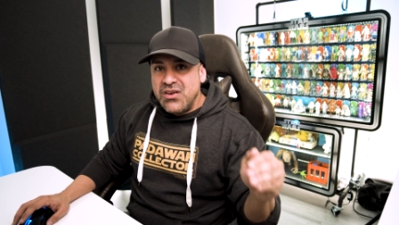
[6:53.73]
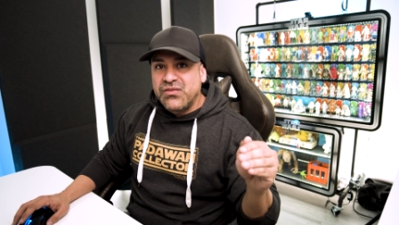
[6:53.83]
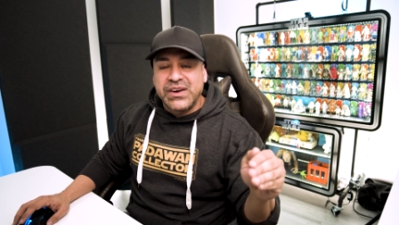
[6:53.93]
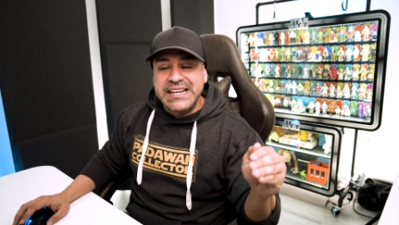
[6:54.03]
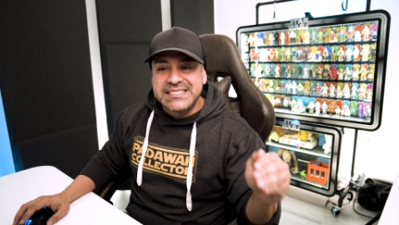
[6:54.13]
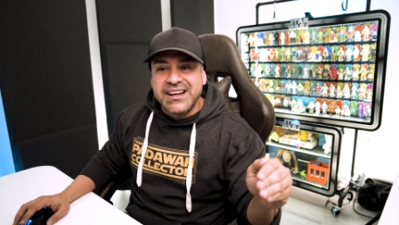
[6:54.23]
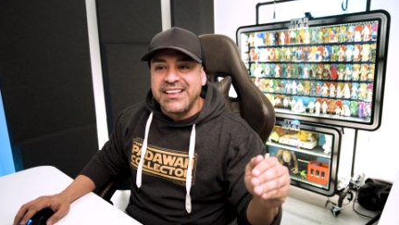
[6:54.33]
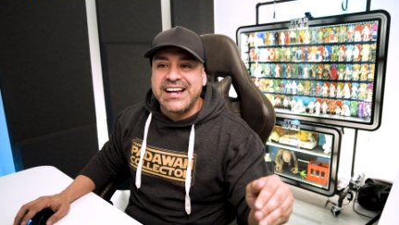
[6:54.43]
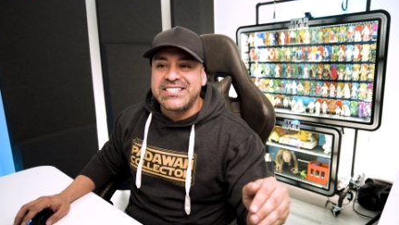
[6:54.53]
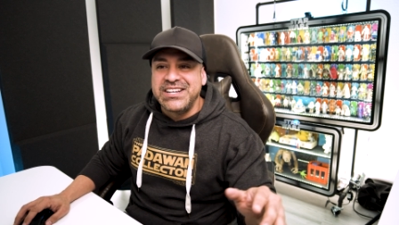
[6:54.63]
for his
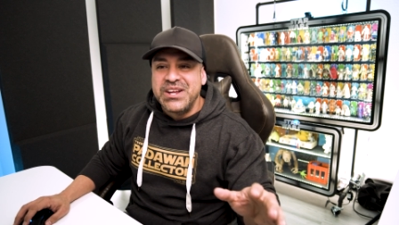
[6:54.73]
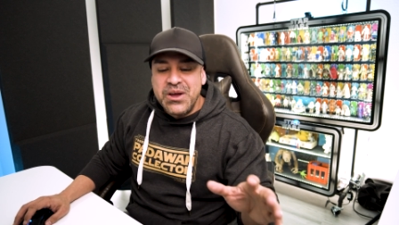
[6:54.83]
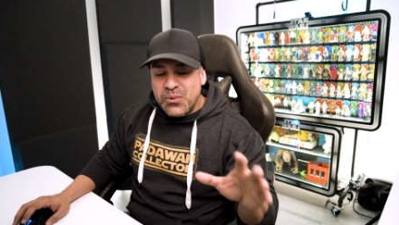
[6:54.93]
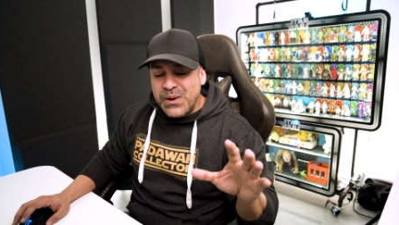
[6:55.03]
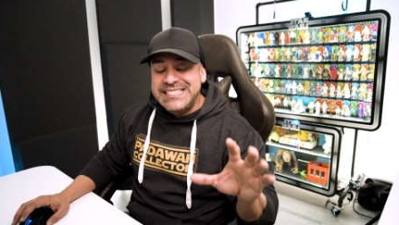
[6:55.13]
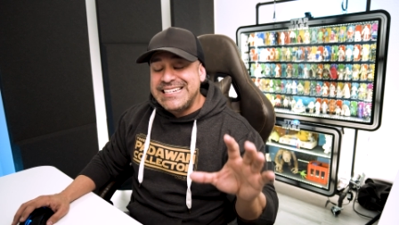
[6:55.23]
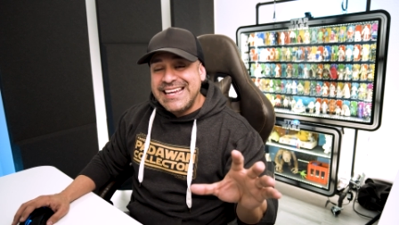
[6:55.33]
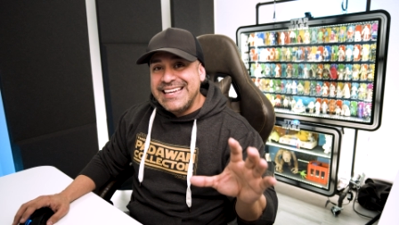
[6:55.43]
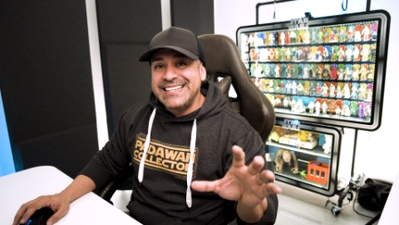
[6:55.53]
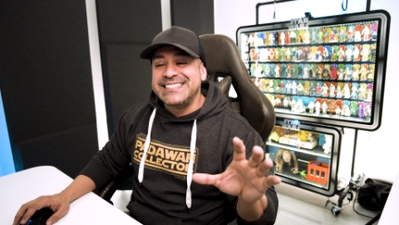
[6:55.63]
collection, which
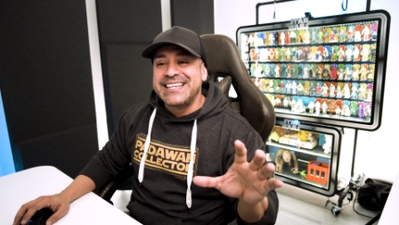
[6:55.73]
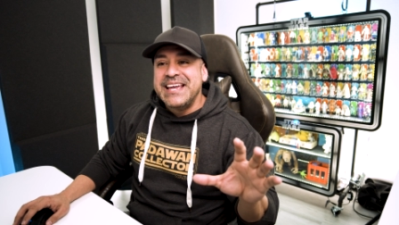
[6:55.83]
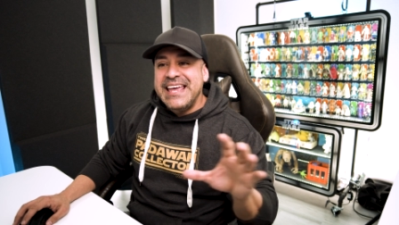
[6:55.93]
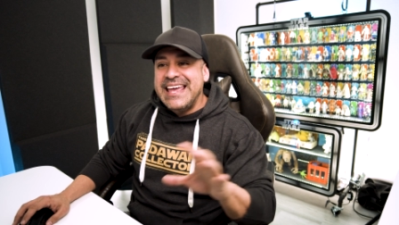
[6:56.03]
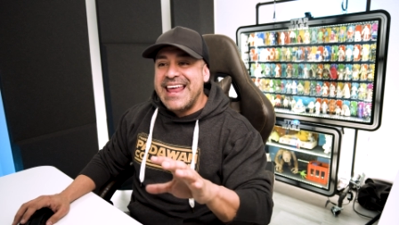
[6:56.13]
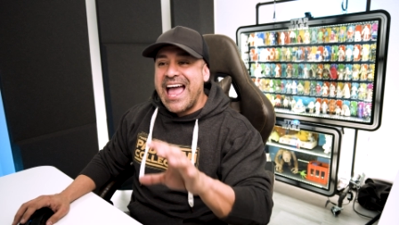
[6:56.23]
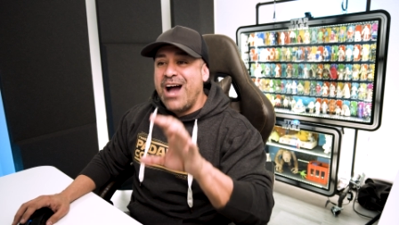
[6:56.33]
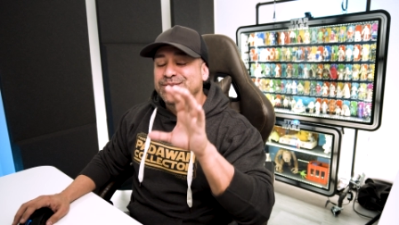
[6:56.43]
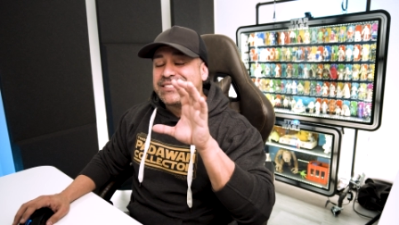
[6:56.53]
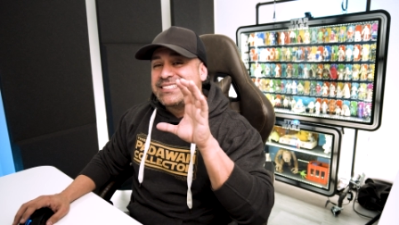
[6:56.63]
is an
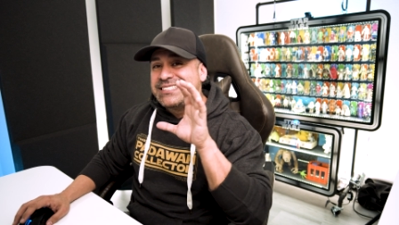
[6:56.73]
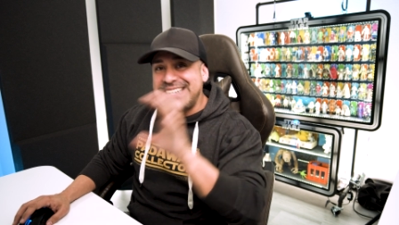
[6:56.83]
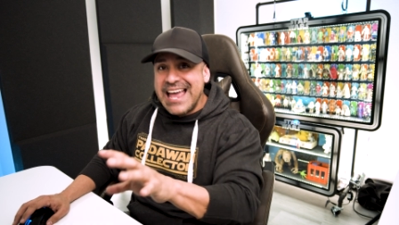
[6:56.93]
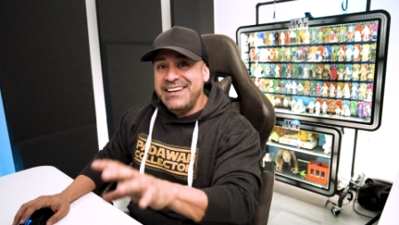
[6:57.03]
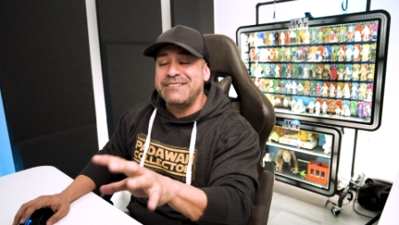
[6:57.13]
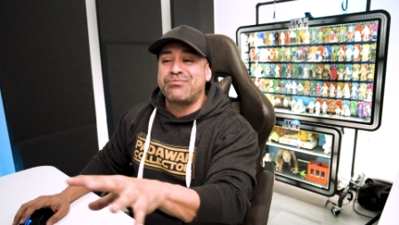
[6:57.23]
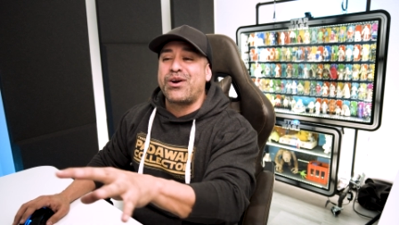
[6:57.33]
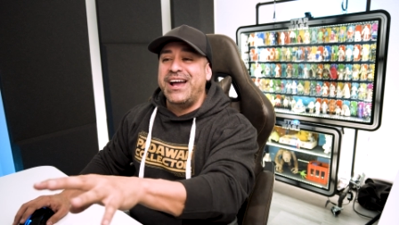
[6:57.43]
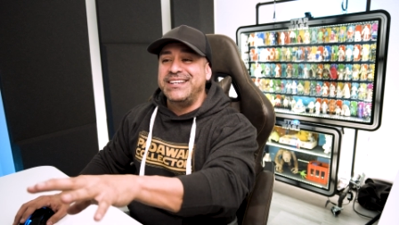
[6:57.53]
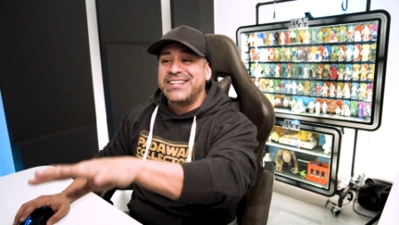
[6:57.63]
outstanding
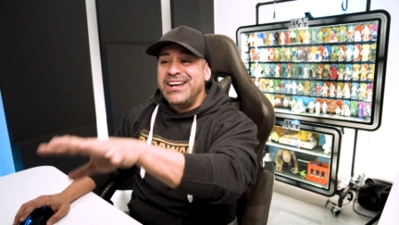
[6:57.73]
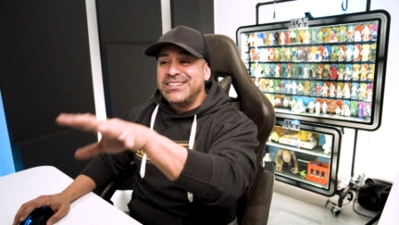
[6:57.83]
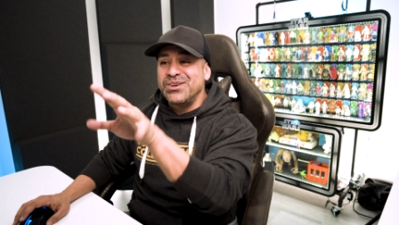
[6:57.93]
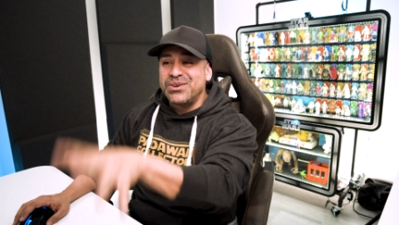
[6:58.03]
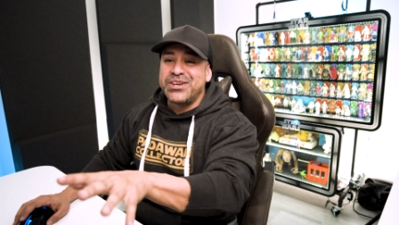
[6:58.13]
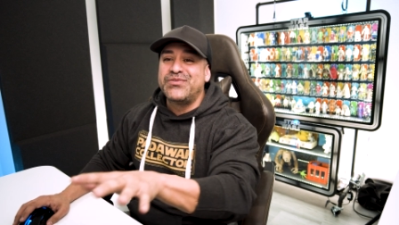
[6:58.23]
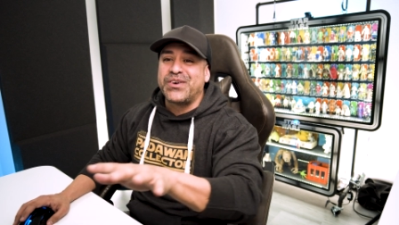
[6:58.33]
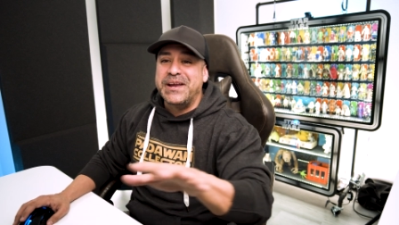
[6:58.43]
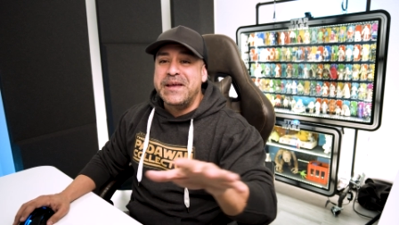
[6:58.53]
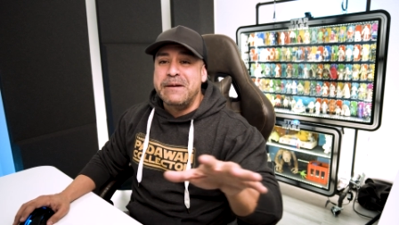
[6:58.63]
price. So good
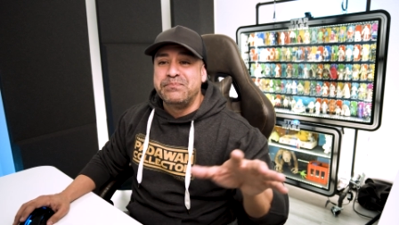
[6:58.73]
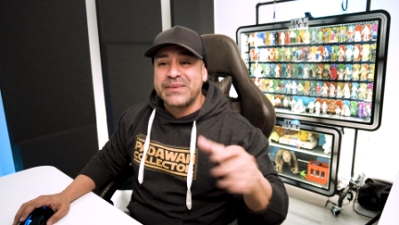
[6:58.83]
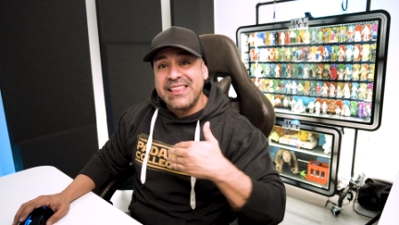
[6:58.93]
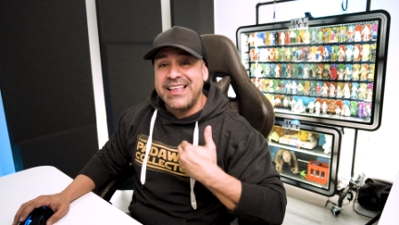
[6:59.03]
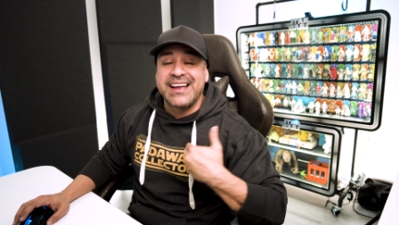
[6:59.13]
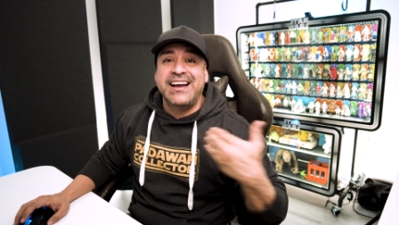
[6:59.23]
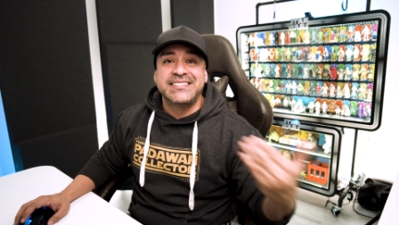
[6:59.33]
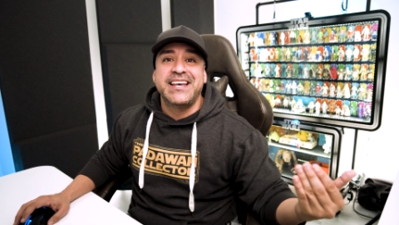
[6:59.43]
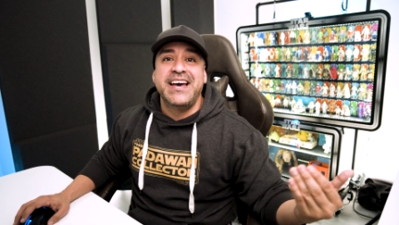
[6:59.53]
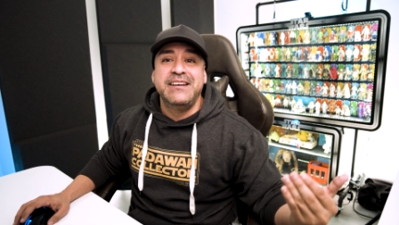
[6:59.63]
for him. And like I
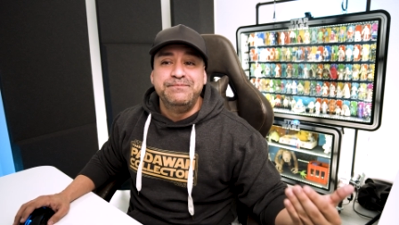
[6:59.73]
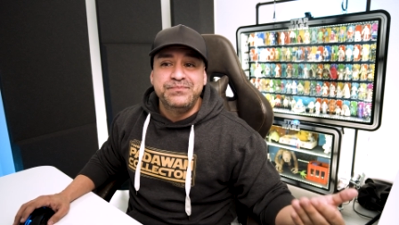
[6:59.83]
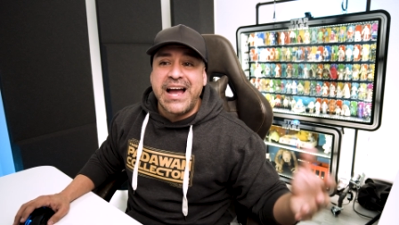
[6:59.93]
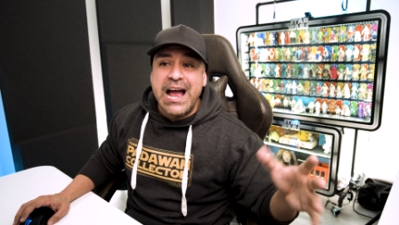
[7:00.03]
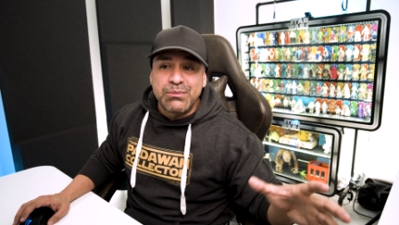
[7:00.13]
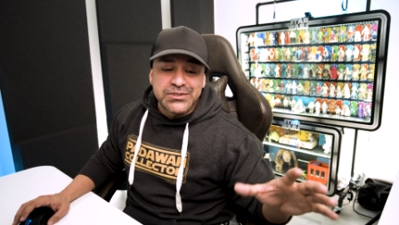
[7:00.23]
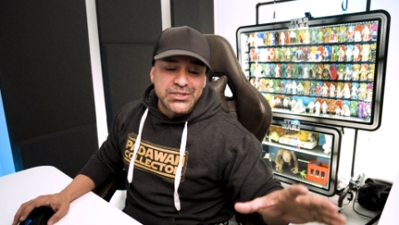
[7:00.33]
said, I will